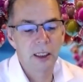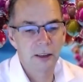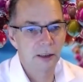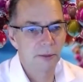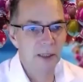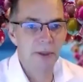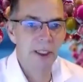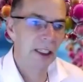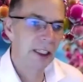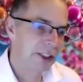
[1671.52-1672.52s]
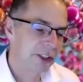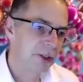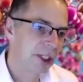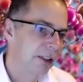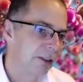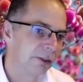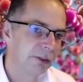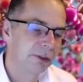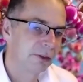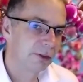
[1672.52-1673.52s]
And there may be a history of
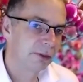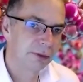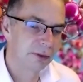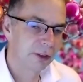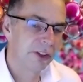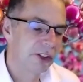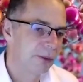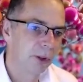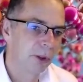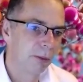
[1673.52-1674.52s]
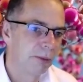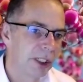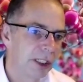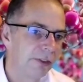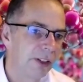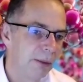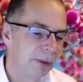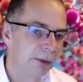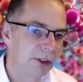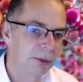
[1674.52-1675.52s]
vision problems in the
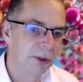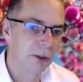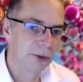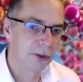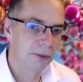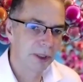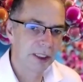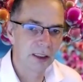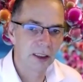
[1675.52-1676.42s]
family, which would also be